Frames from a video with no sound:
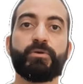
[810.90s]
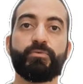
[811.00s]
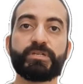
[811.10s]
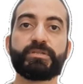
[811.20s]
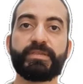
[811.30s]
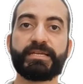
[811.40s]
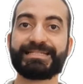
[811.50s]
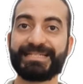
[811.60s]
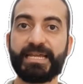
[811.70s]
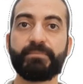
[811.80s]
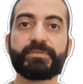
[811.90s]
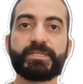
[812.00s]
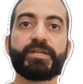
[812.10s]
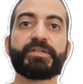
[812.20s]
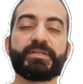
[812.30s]
with the same
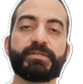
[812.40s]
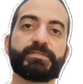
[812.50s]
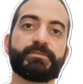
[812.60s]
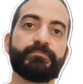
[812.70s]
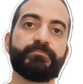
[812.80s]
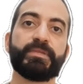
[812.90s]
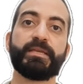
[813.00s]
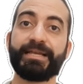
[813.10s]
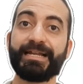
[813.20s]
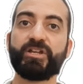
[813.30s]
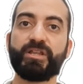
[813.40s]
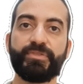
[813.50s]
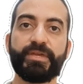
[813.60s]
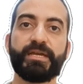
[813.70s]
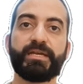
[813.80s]
center. Calculate
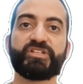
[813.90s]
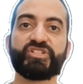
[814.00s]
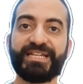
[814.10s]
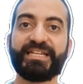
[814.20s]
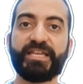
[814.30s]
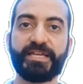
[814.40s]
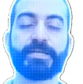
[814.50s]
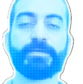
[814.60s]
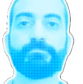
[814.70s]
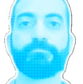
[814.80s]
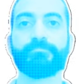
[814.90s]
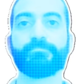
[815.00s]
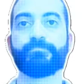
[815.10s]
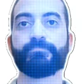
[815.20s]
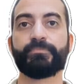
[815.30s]
the shaded area.
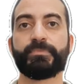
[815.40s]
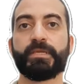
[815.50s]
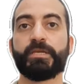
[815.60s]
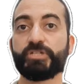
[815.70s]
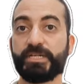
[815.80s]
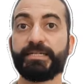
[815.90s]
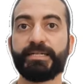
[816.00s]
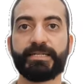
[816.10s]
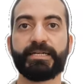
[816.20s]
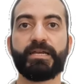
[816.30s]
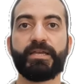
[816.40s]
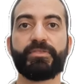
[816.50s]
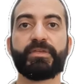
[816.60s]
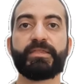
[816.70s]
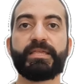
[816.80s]
Shaded area
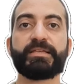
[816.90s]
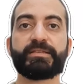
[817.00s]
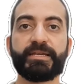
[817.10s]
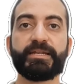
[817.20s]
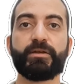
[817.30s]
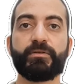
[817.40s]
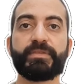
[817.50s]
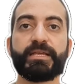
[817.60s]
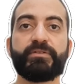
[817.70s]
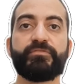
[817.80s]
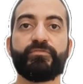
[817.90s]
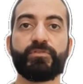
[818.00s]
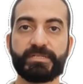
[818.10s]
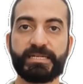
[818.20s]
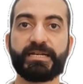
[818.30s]
is the area of the
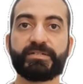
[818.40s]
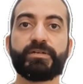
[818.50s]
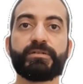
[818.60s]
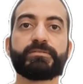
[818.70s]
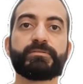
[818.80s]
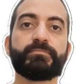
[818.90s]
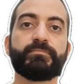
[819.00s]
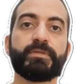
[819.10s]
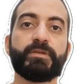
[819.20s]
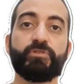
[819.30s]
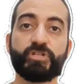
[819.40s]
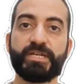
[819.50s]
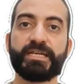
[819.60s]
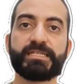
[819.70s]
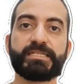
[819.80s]
full sector, which
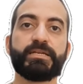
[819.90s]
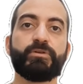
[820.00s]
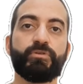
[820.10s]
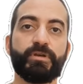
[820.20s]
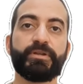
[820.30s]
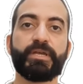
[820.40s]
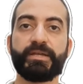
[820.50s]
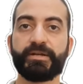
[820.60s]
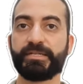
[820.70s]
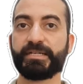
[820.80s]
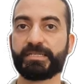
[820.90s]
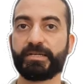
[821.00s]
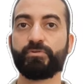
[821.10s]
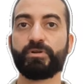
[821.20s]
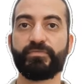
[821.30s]
is radius
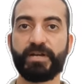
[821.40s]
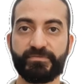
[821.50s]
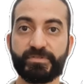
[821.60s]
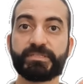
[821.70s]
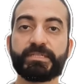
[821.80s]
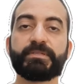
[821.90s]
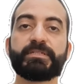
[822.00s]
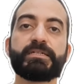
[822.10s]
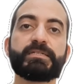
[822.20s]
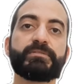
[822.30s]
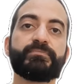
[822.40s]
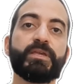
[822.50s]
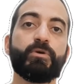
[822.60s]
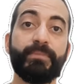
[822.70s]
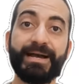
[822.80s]
equal 5 centimeters,
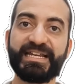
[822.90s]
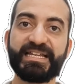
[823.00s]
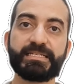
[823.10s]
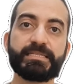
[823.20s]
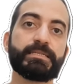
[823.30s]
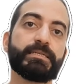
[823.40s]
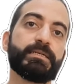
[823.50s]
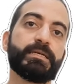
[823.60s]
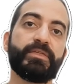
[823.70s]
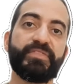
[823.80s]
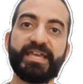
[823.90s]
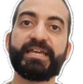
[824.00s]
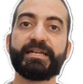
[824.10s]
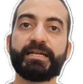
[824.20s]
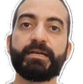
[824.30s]
minus the
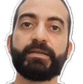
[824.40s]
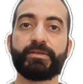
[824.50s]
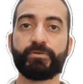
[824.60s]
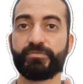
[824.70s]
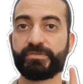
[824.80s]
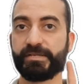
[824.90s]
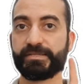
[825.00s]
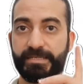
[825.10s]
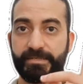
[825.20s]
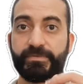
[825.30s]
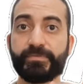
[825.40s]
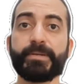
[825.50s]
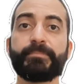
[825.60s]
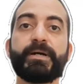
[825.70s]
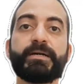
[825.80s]
area of this
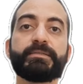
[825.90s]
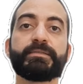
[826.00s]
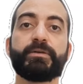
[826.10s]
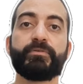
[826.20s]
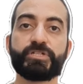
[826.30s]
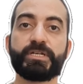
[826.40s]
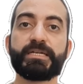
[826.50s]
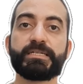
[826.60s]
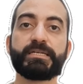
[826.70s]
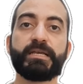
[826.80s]
part, which is